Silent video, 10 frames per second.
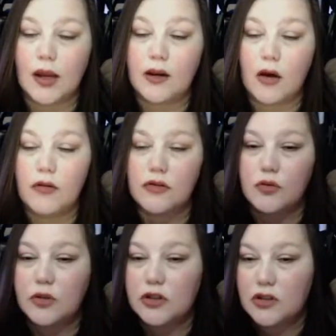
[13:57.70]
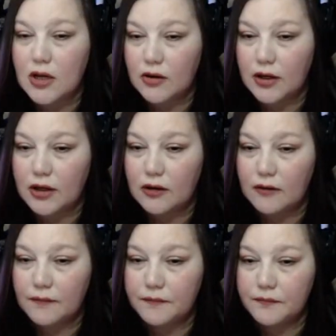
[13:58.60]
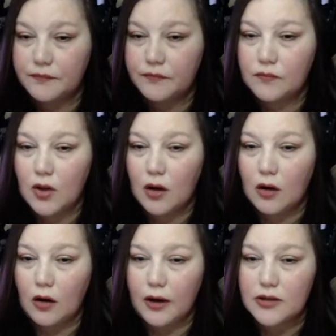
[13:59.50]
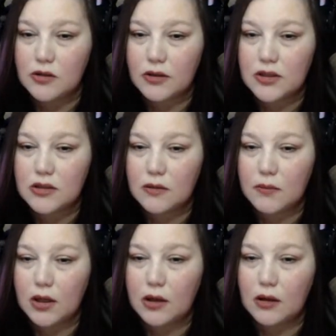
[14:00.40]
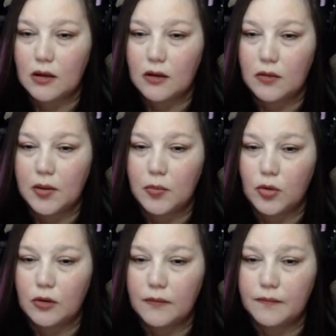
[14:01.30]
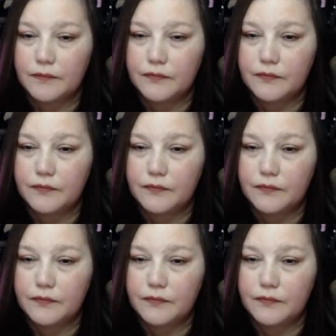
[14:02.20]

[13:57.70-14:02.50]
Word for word: I know there's witches out here. Alright, so let's make a little bit more.